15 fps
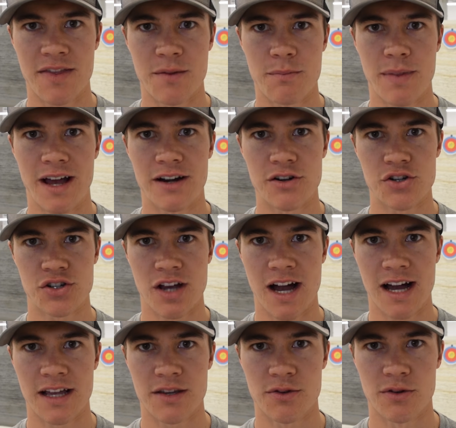and the better
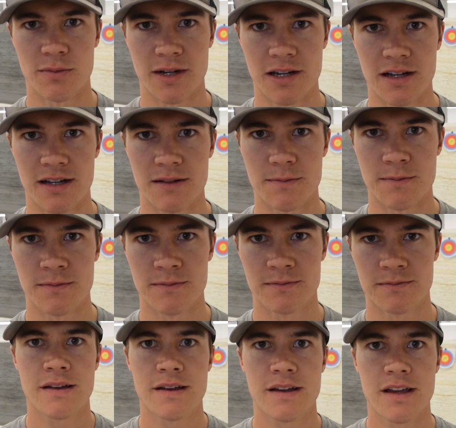shot you'll become.
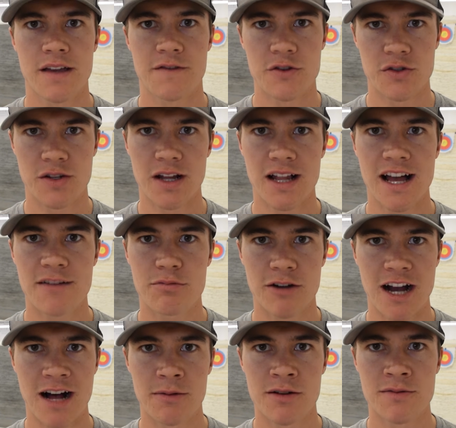If you still have
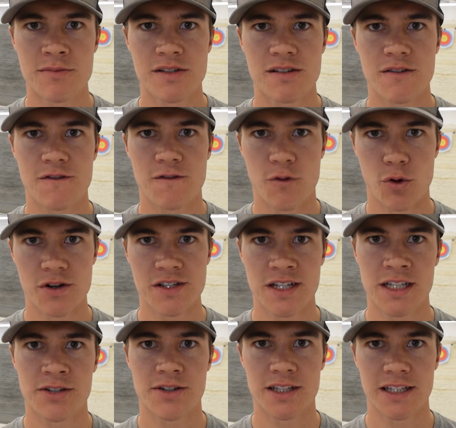problems
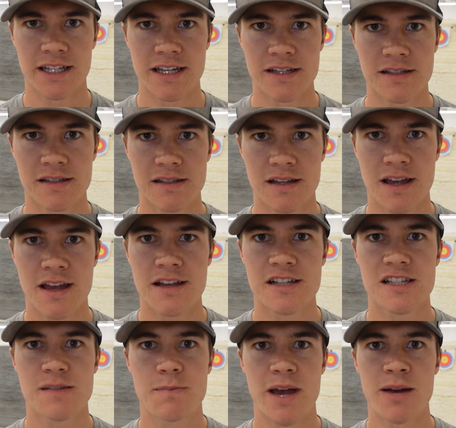forcing the release,
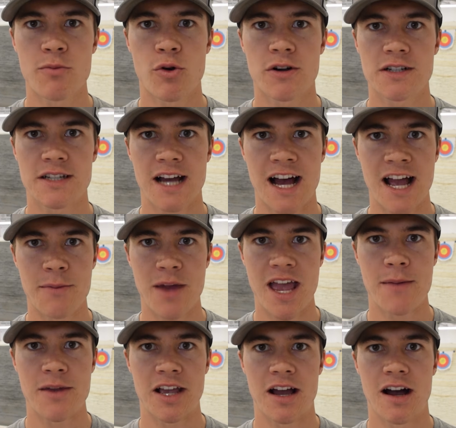spend more time
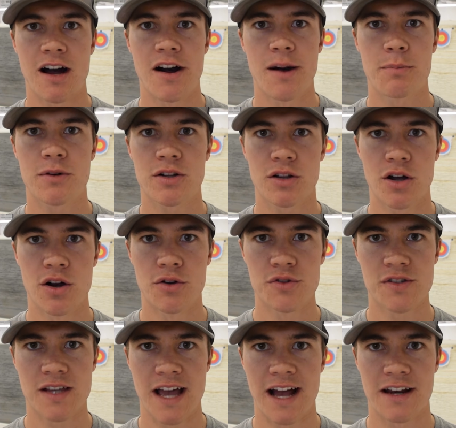aiming up
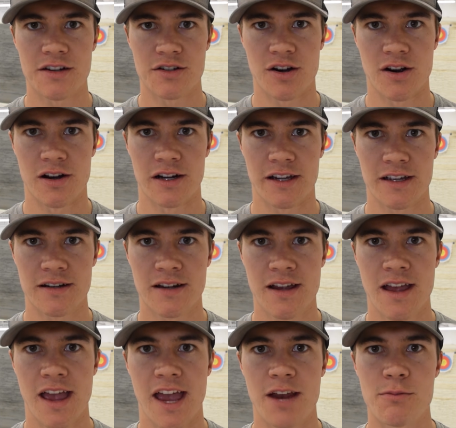close at a target
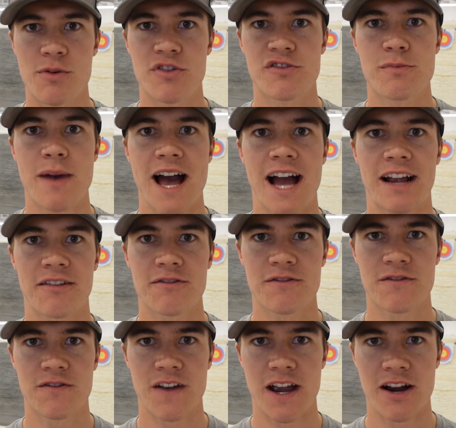and move back
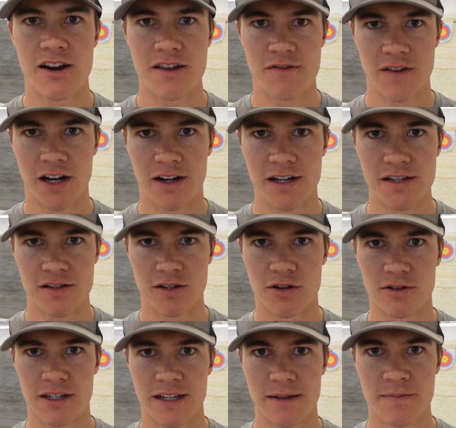very, very
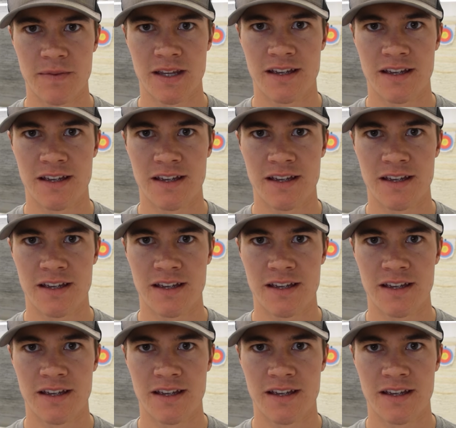slowly.